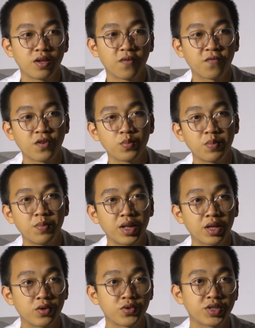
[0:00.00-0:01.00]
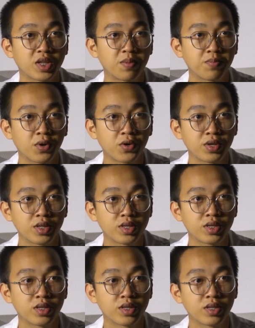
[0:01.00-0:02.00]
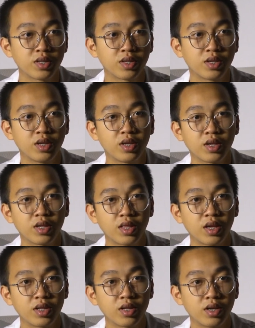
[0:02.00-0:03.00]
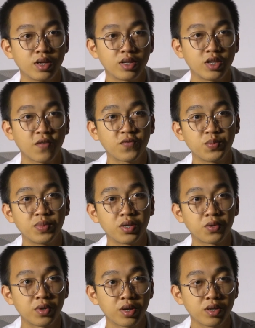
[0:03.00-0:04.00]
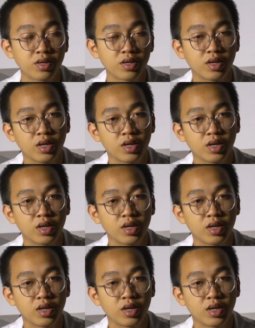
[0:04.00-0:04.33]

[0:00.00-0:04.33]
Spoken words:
from a medical standpoint that you have to be aware.